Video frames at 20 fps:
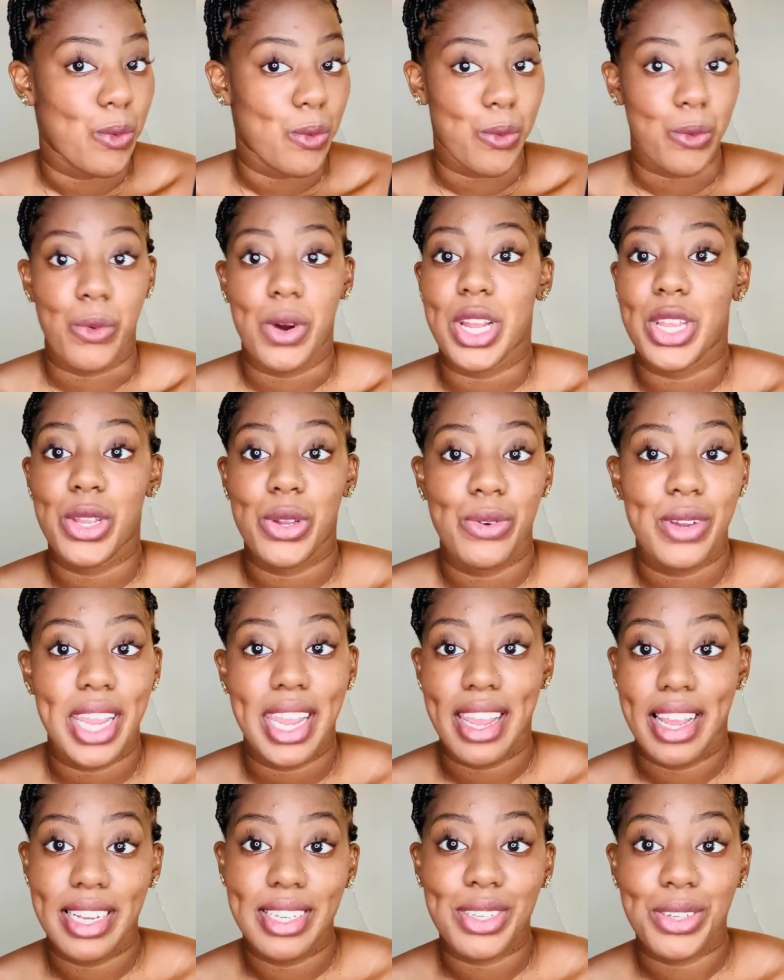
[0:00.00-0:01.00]
What you
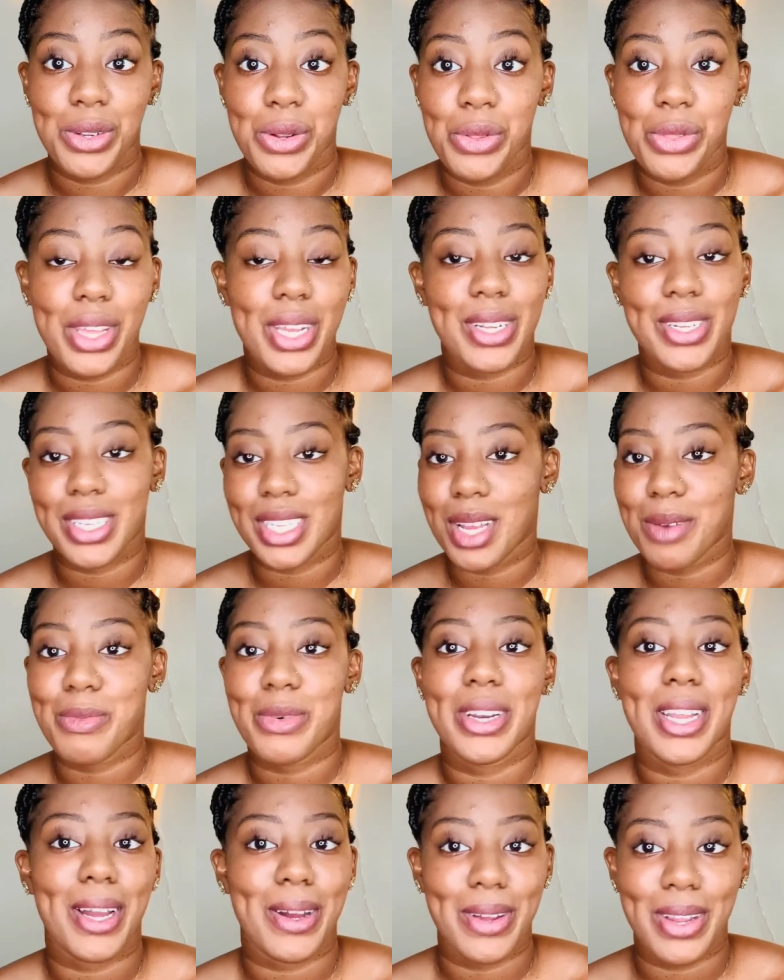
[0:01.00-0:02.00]
can't do, there's
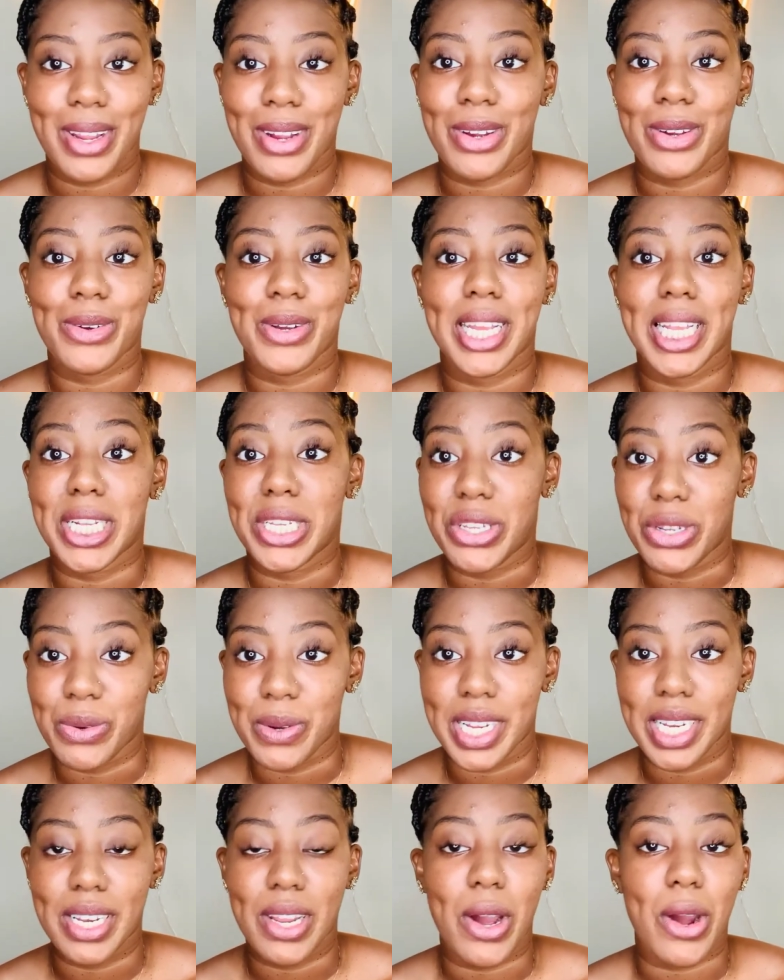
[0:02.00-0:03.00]
someone out here who can do
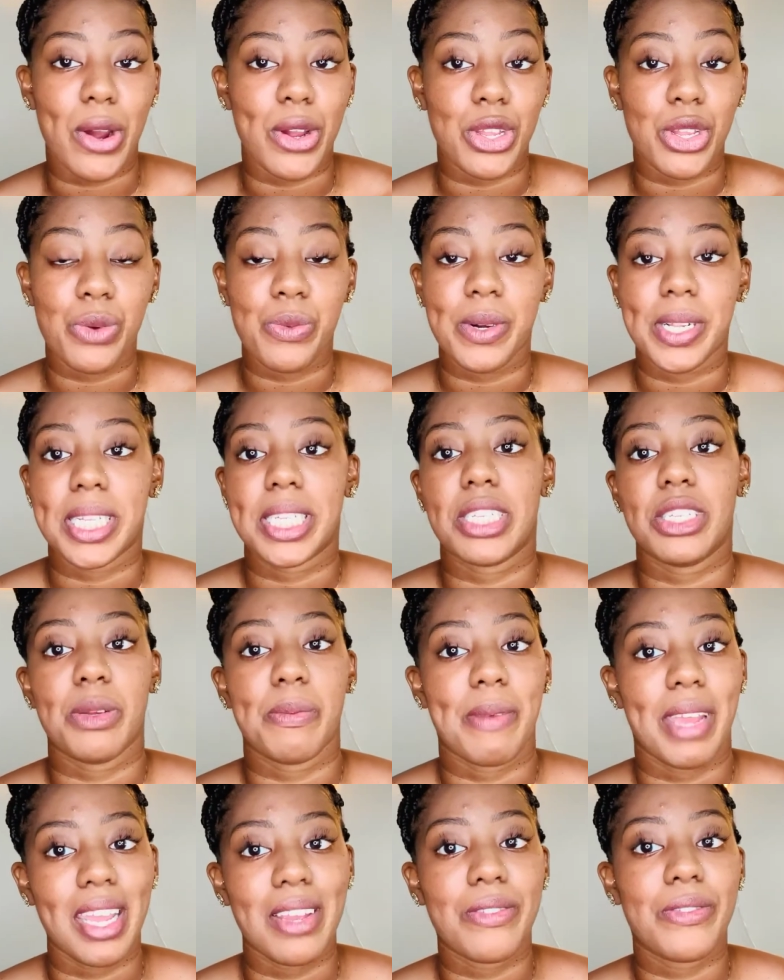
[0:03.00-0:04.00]
it. Are you willing to
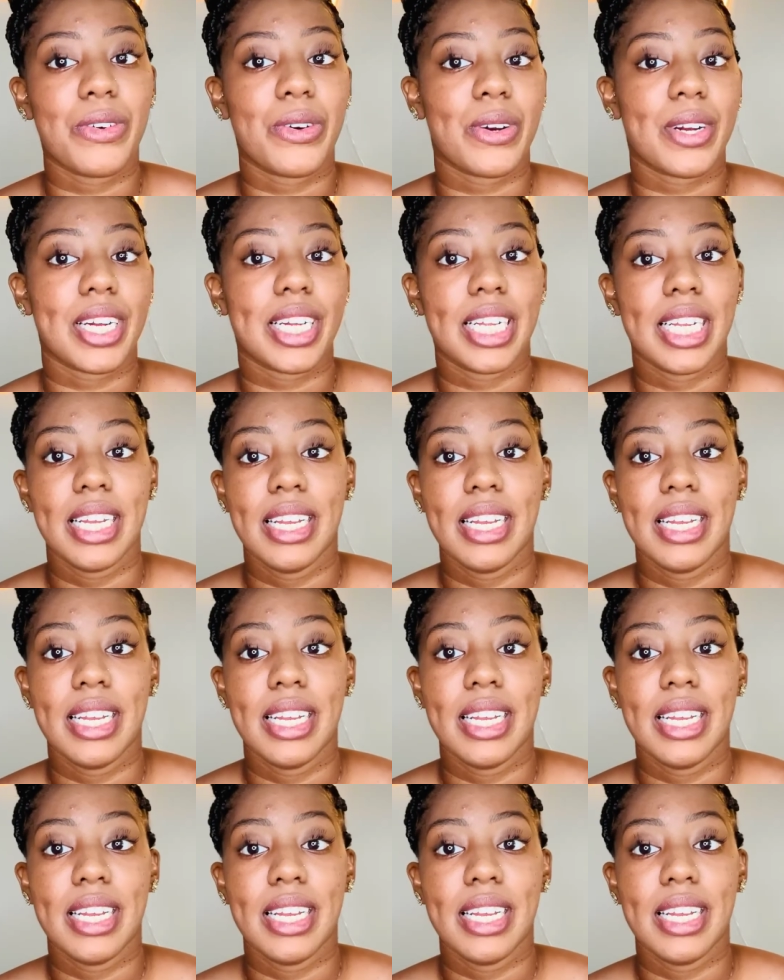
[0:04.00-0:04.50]
pay for it?